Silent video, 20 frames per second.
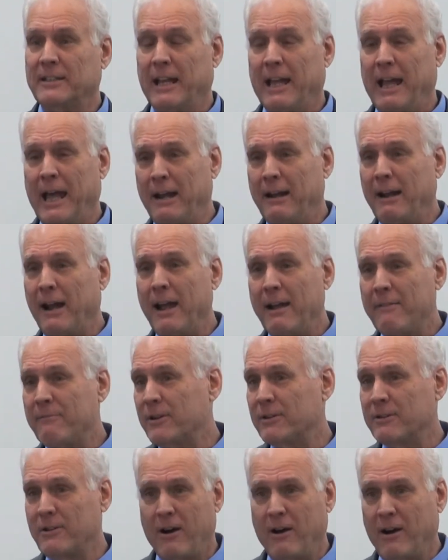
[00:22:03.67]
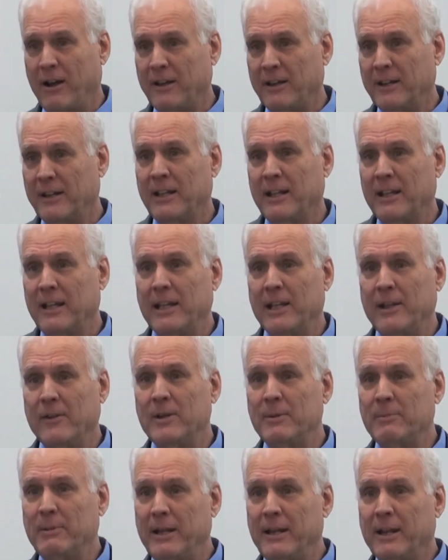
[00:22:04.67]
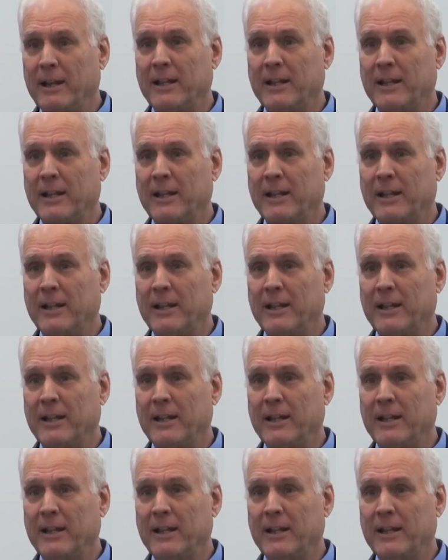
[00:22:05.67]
Had I ever gone, it would have been a